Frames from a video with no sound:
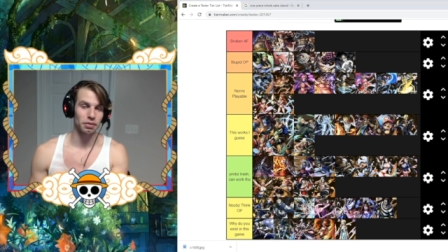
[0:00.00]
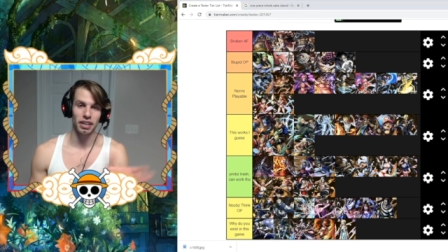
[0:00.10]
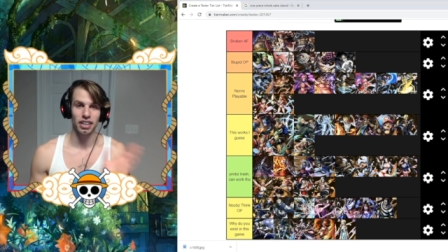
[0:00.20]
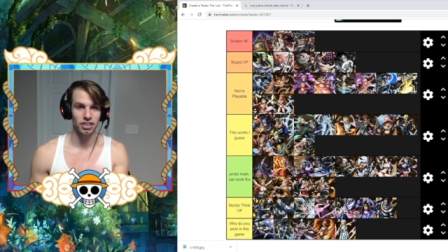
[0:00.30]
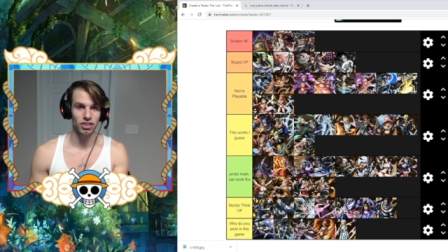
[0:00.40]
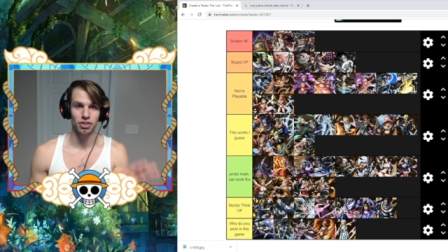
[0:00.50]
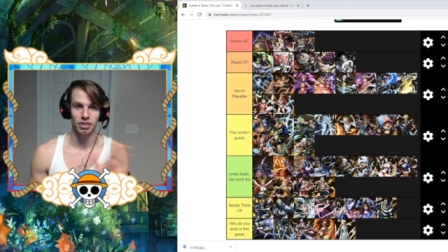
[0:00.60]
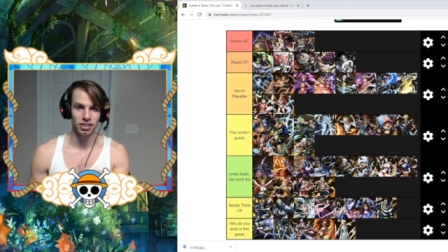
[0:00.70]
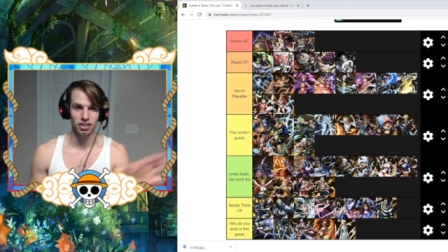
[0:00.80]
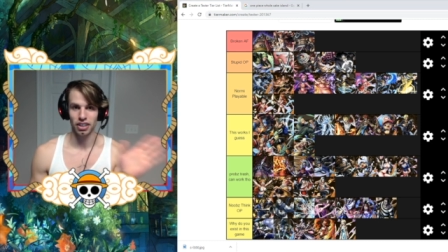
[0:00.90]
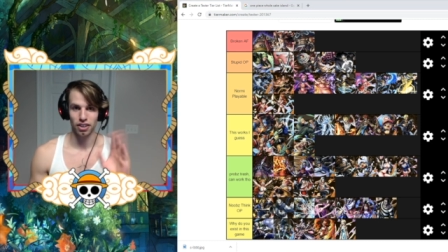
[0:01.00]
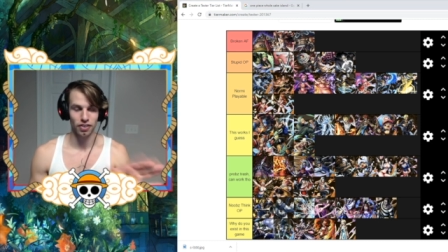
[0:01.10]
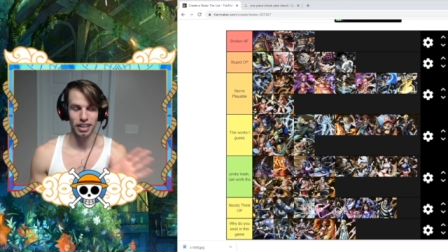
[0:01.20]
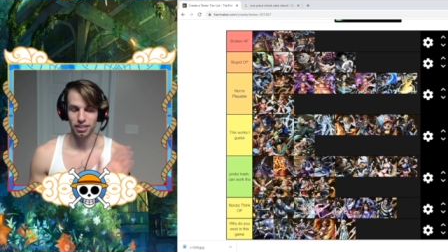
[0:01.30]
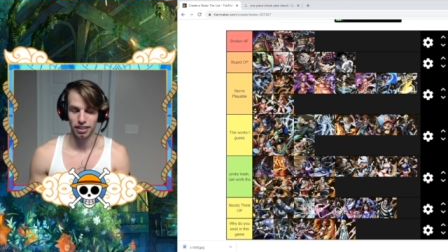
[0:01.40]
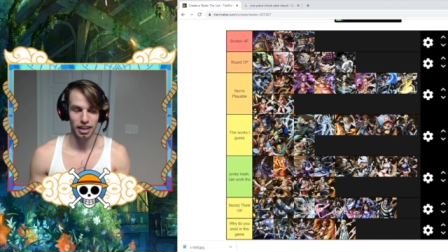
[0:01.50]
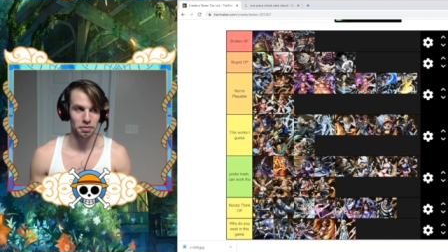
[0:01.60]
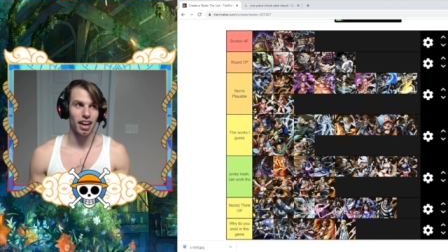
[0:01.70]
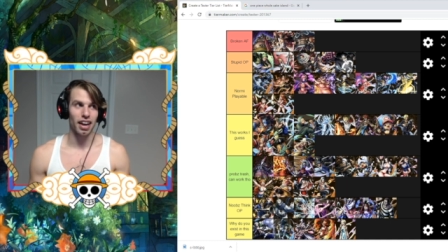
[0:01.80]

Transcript: depending on the circumstance in like a regular game.